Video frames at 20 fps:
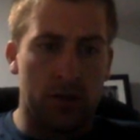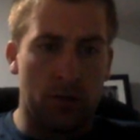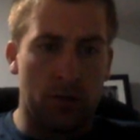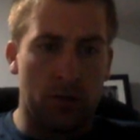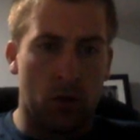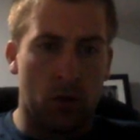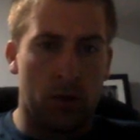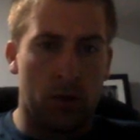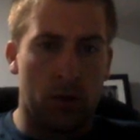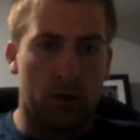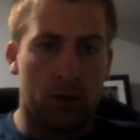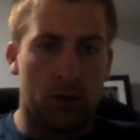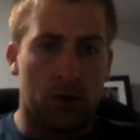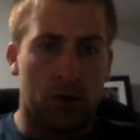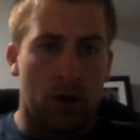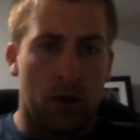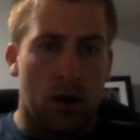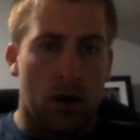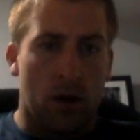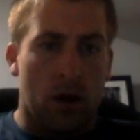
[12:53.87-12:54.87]
a moment
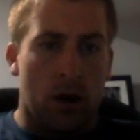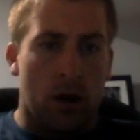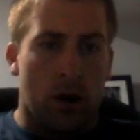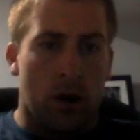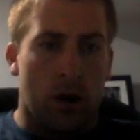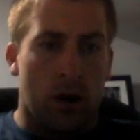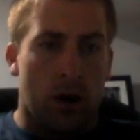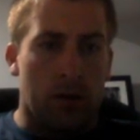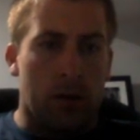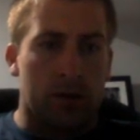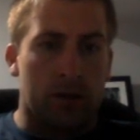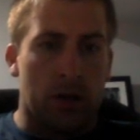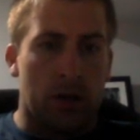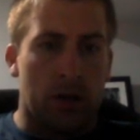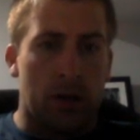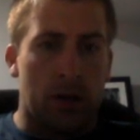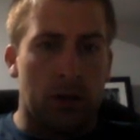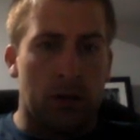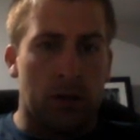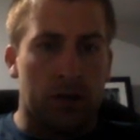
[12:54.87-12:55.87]
because I
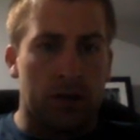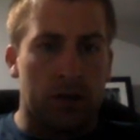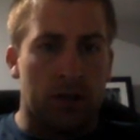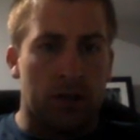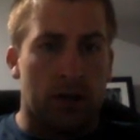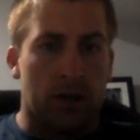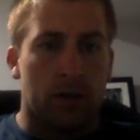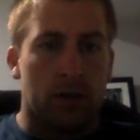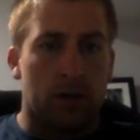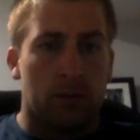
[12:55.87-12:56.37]
make a mistake.